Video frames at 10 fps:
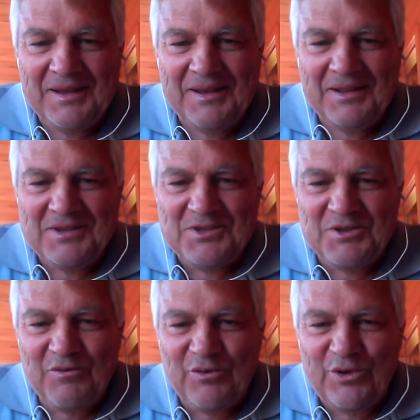This is the
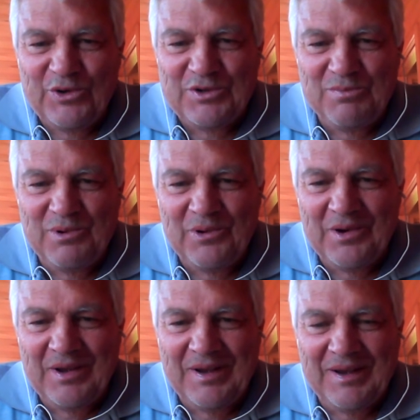first
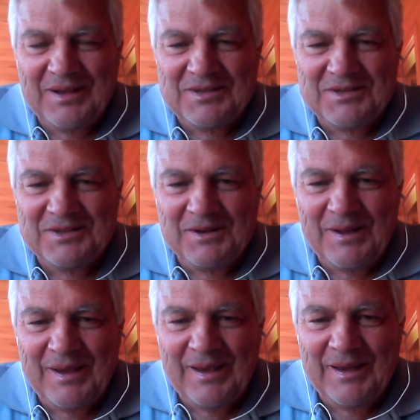broadcast,
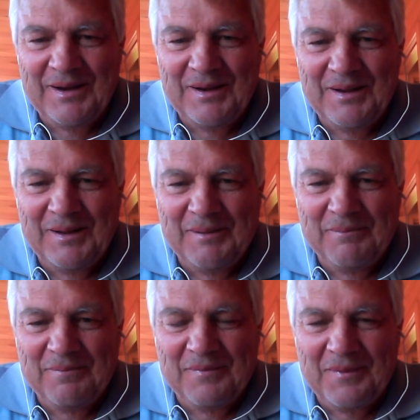and
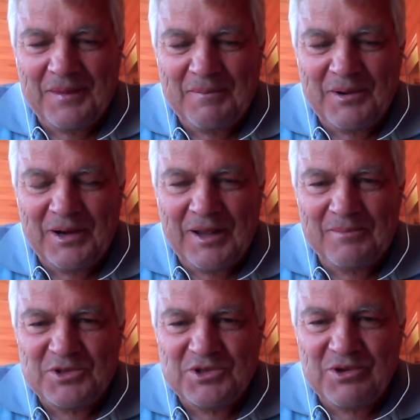my name's
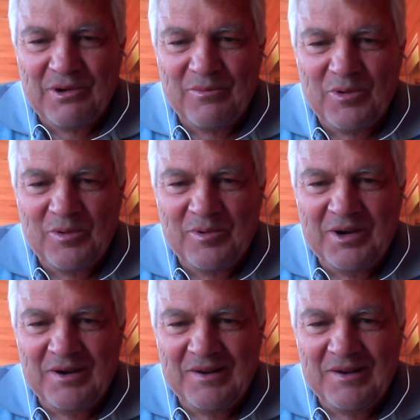John Woodward.